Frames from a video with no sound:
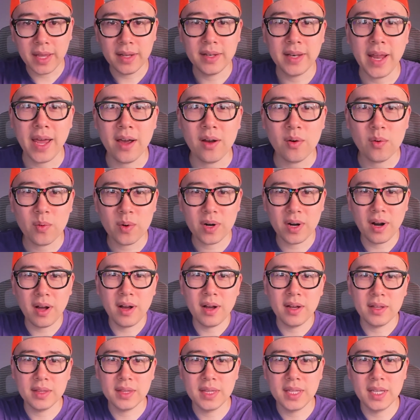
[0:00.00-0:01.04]
And now we're
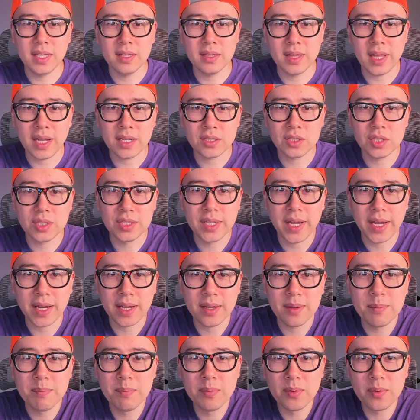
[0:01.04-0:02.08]
on the
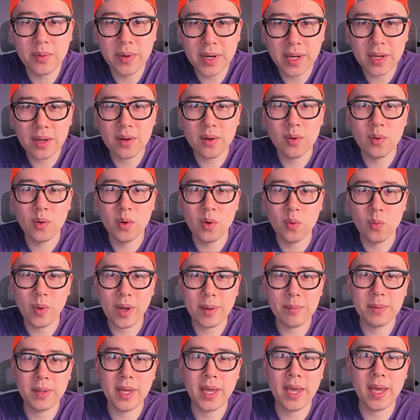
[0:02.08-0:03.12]
Logitech Brio
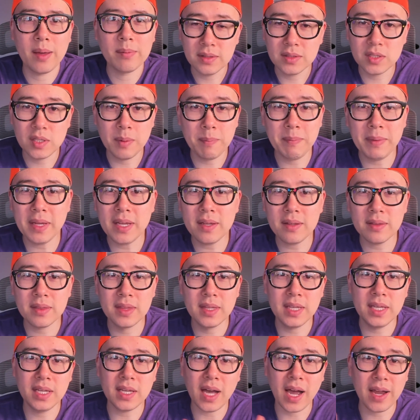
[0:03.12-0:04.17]
webcam. To me,
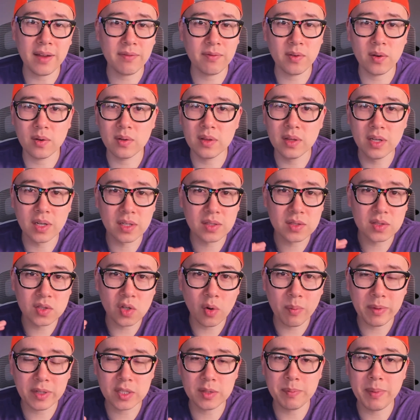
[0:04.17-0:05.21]
the iPhone looks
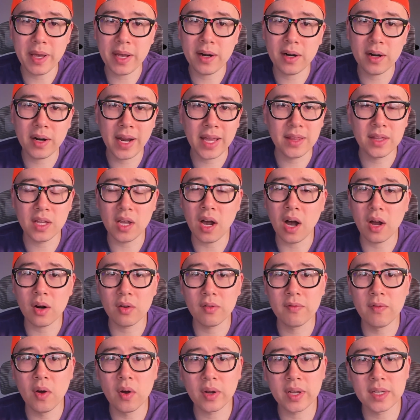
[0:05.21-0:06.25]
so much better and the
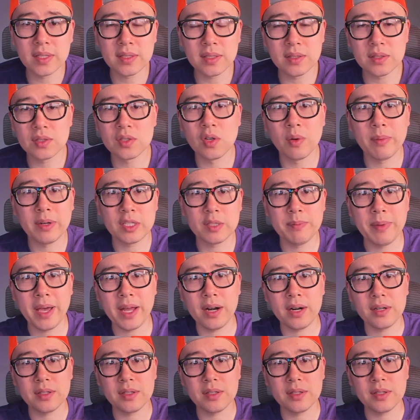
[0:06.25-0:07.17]
autofocus is so much better.